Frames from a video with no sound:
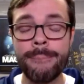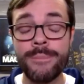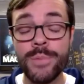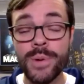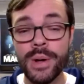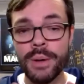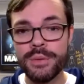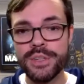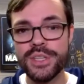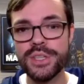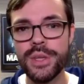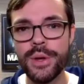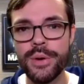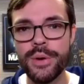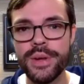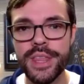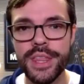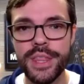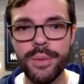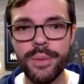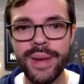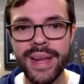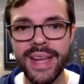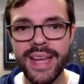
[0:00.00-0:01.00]
When I was
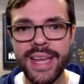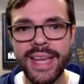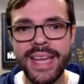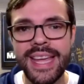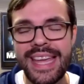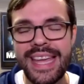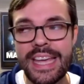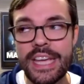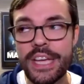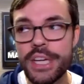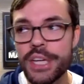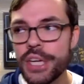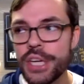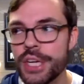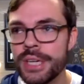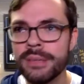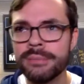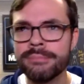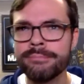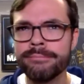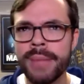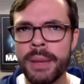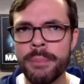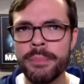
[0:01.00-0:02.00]
33 ish,
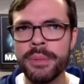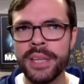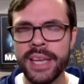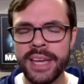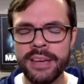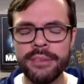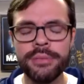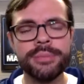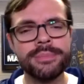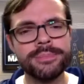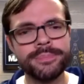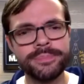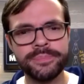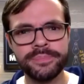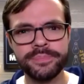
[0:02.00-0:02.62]
believe,